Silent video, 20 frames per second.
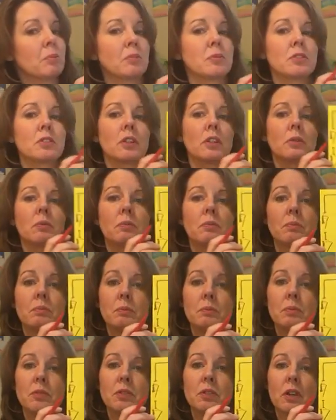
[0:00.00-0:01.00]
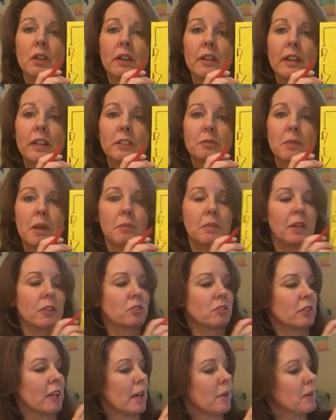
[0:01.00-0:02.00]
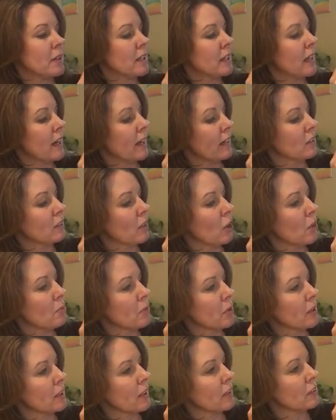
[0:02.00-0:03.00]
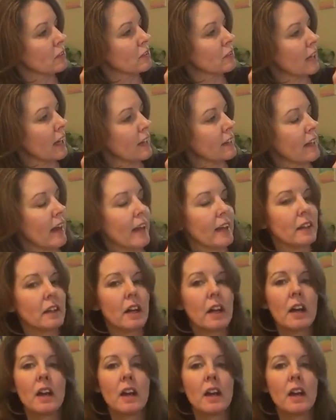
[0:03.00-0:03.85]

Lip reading: So sorry, that's my picture now at the end. I hope you can understand that.